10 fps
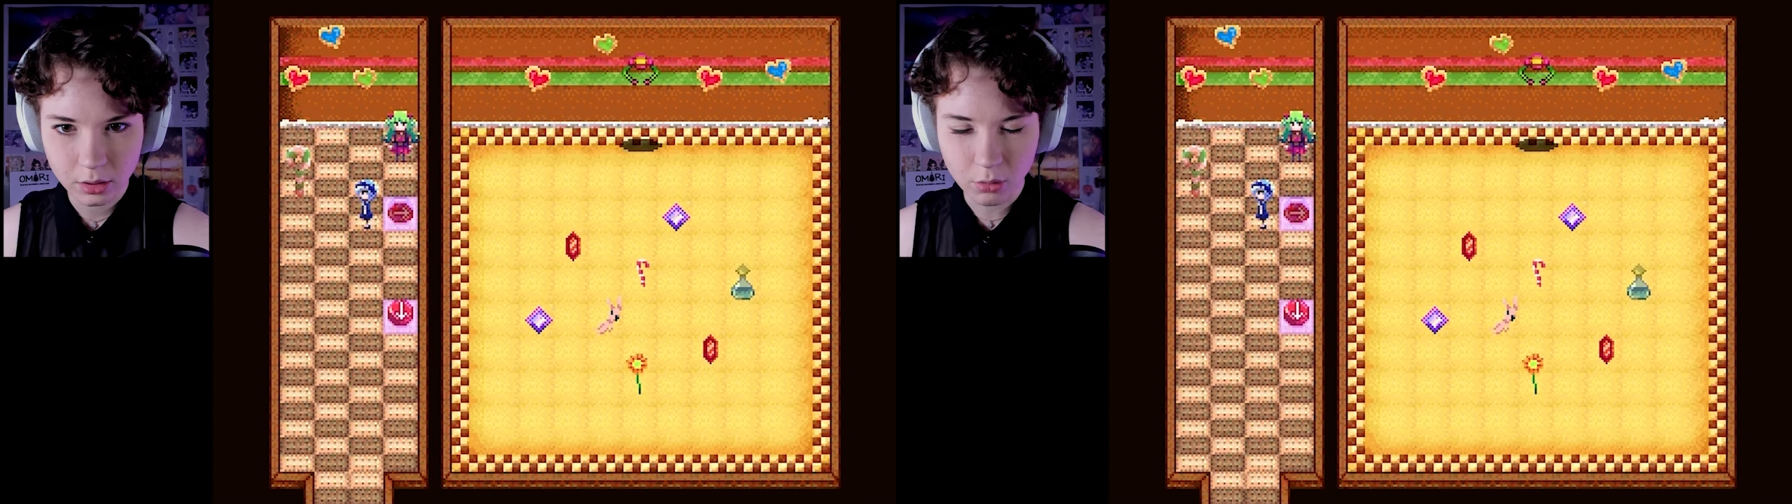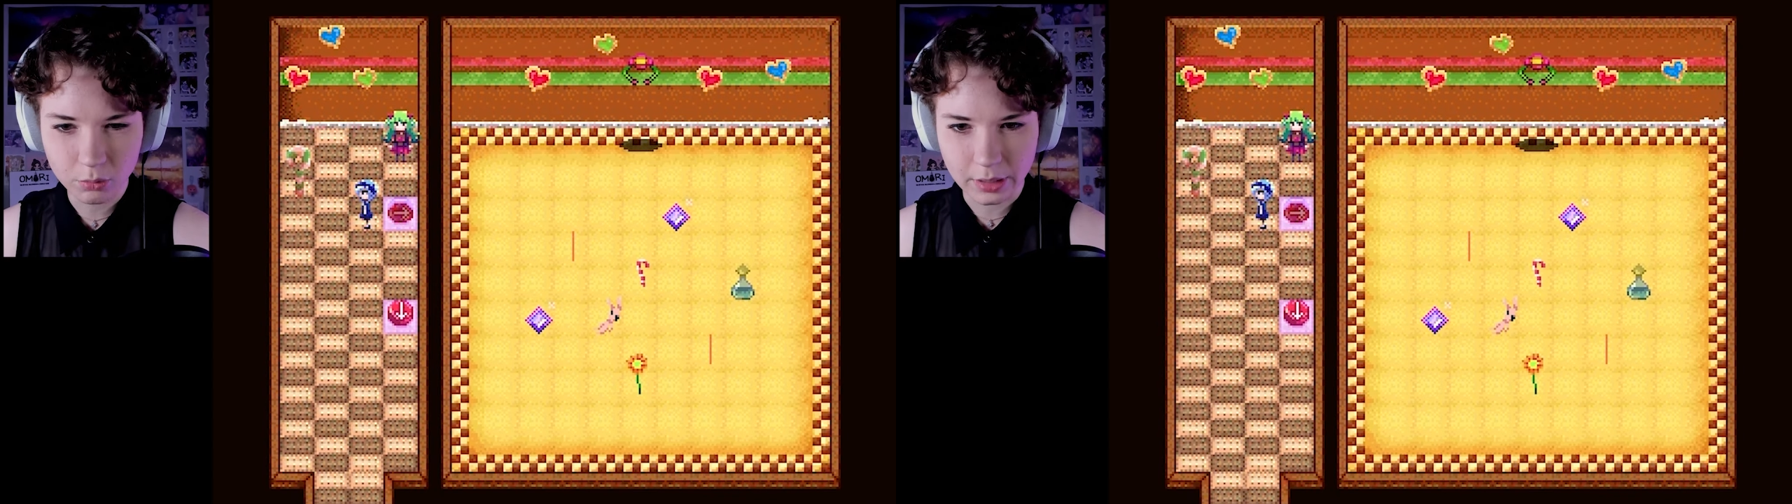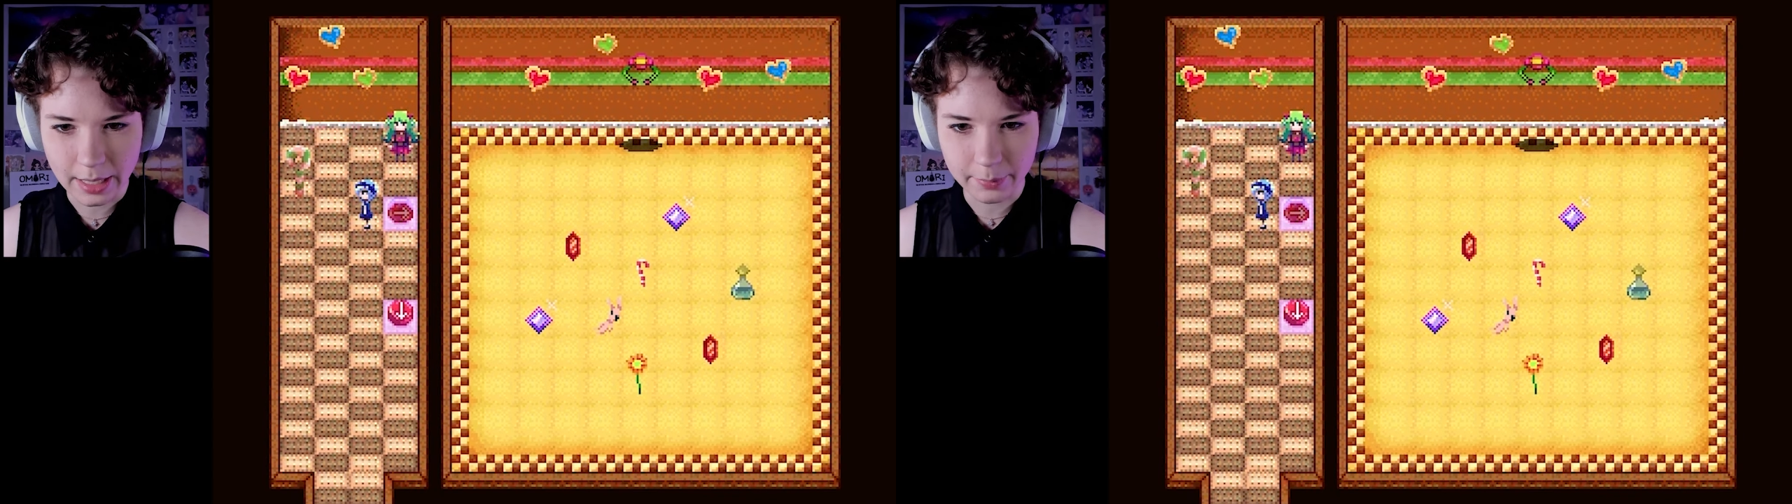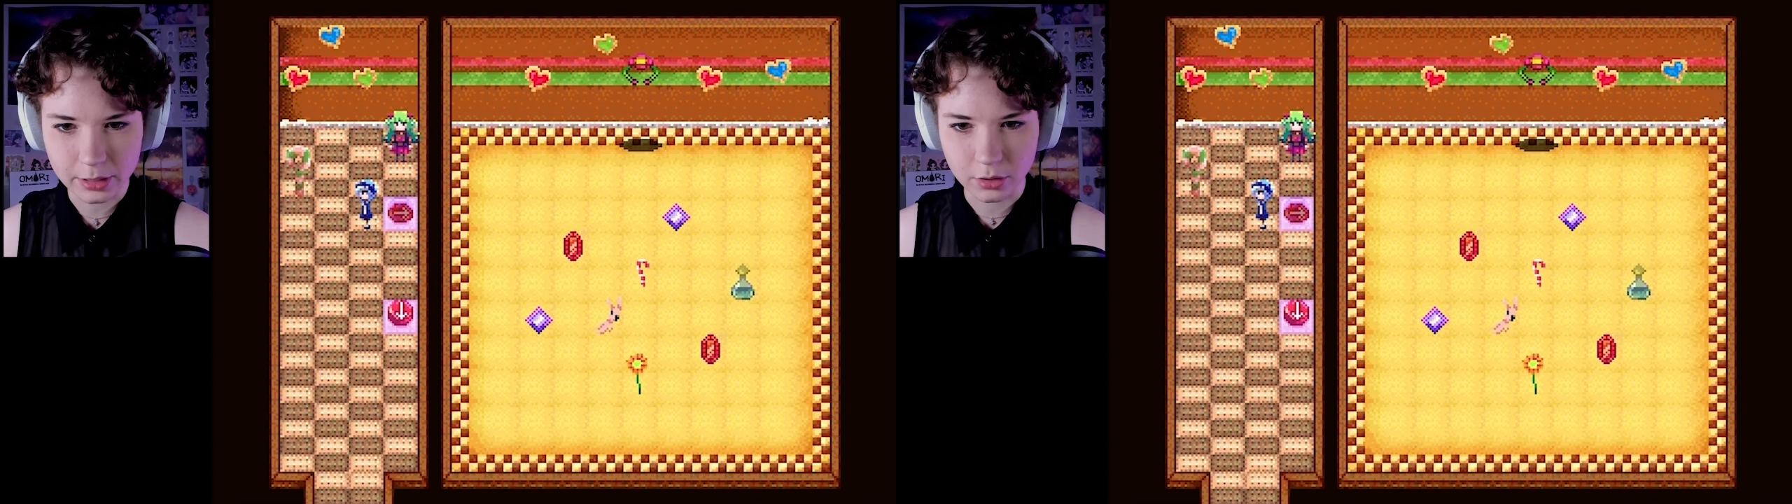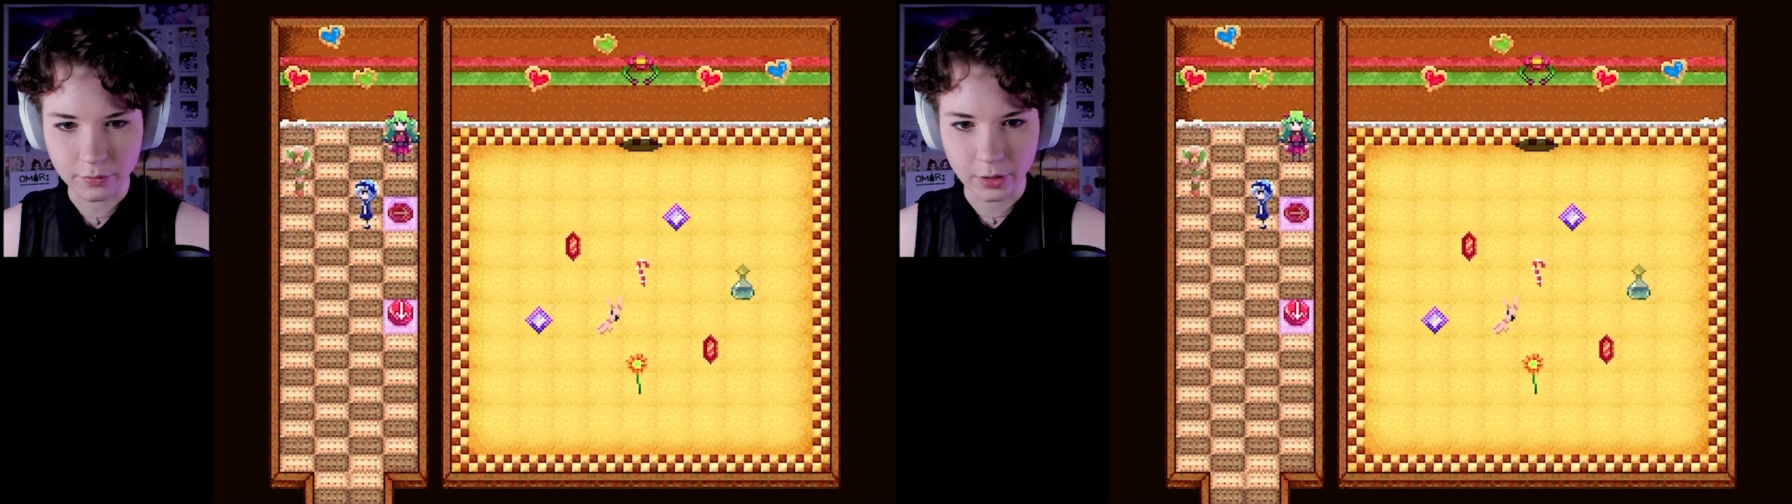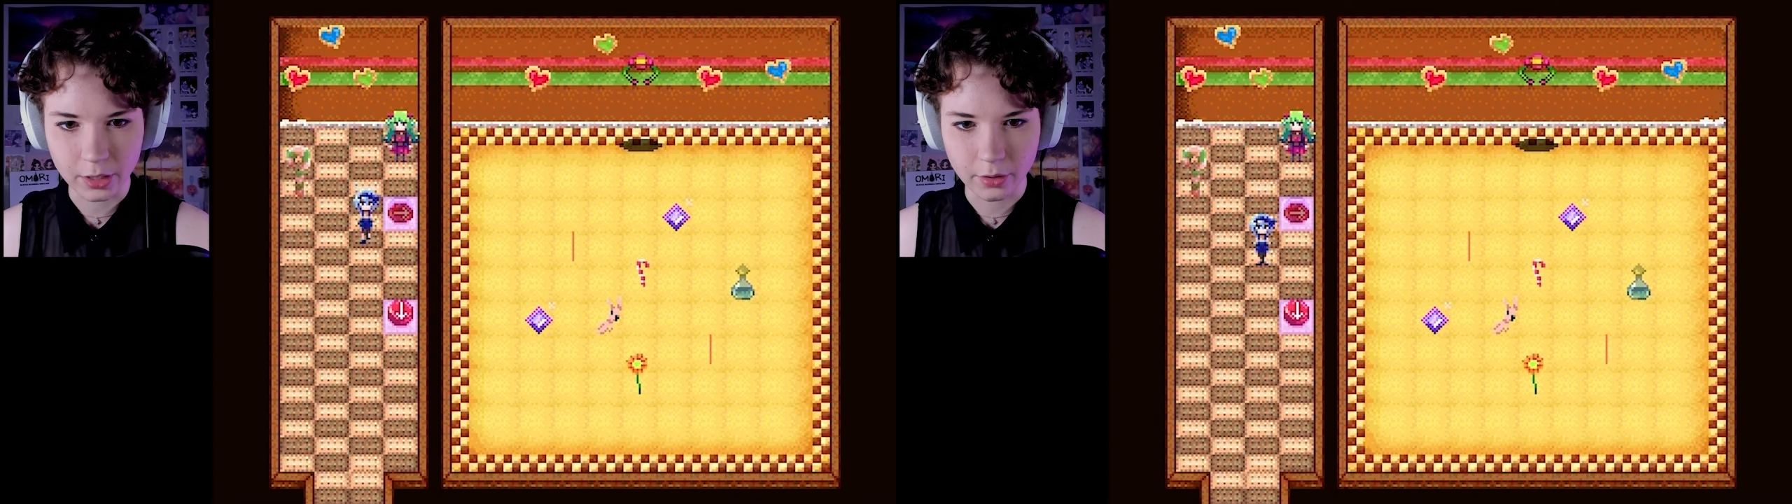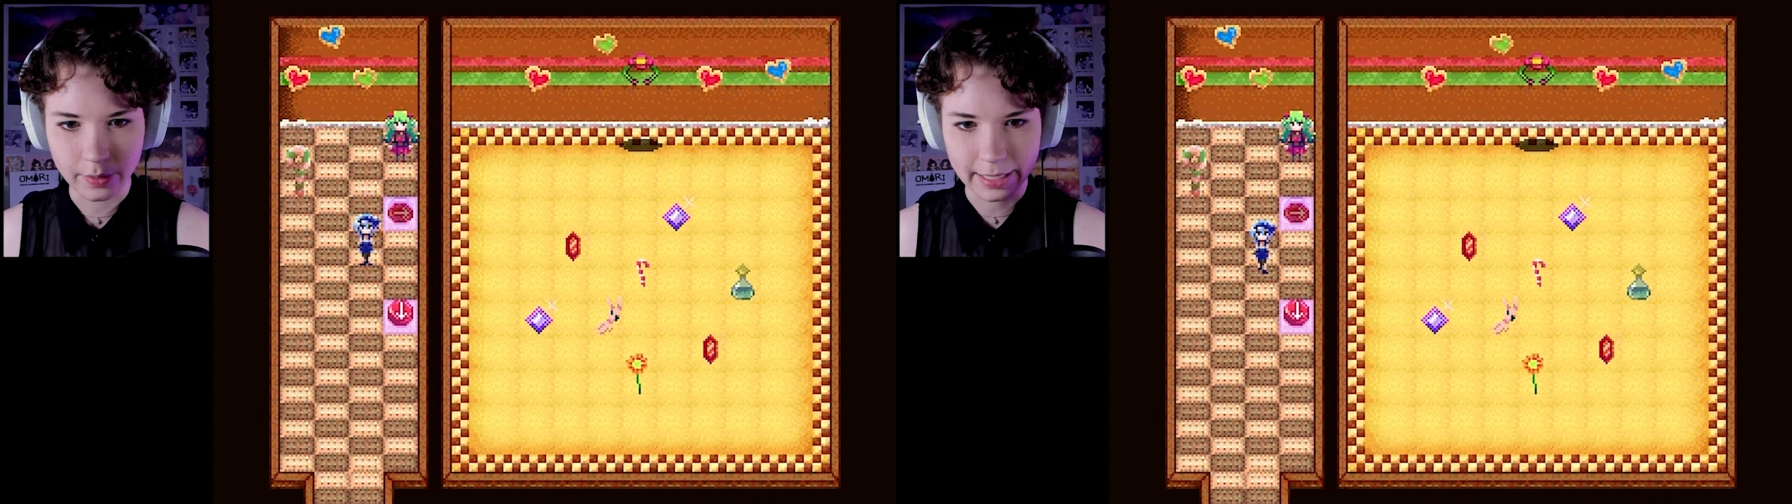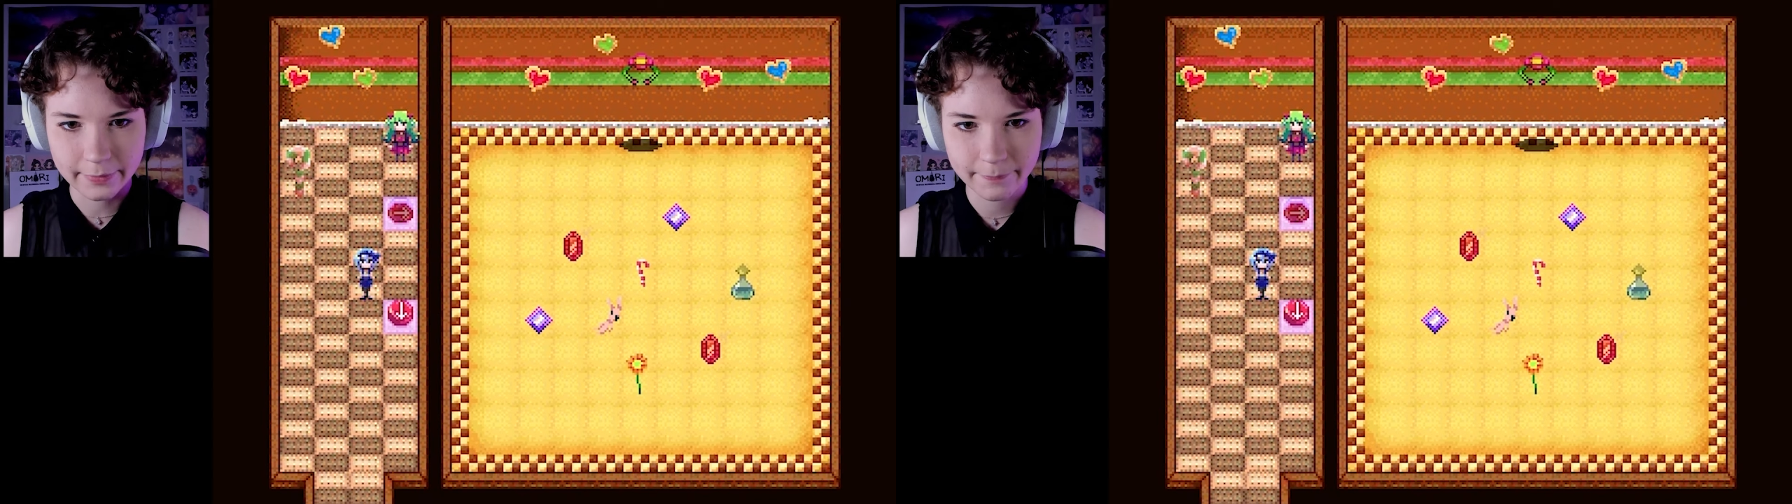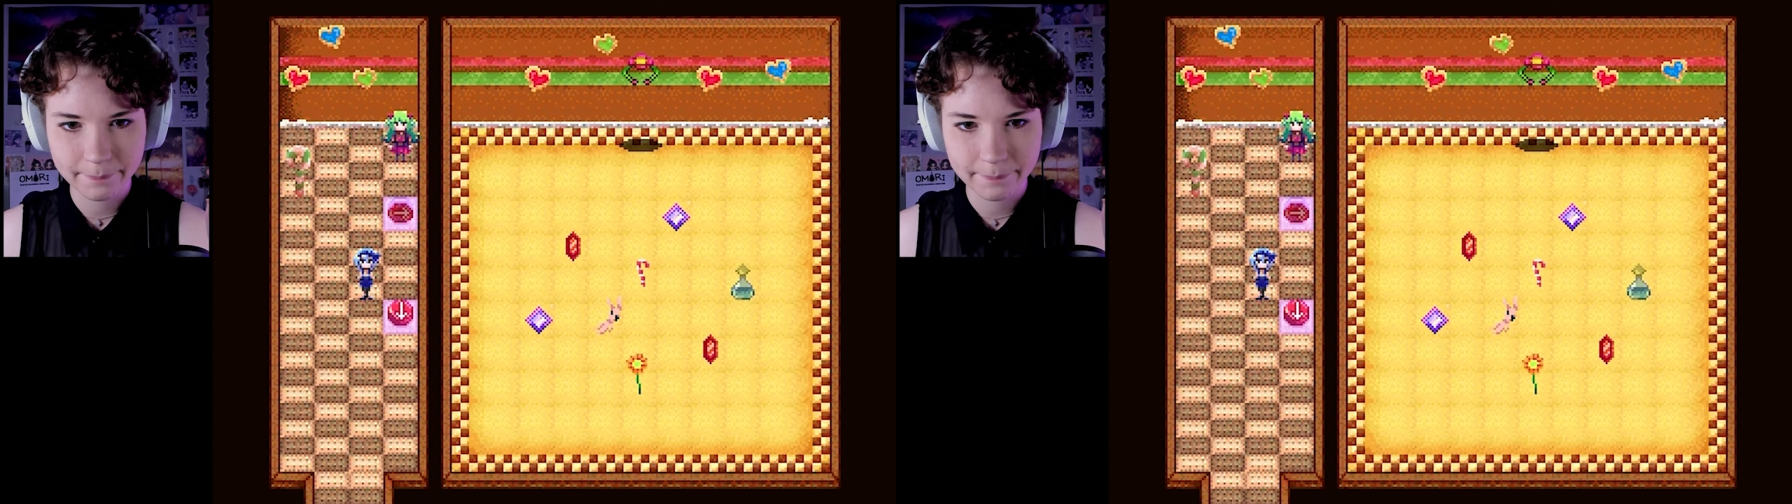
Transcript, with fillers: Oh, that went too far. Okay.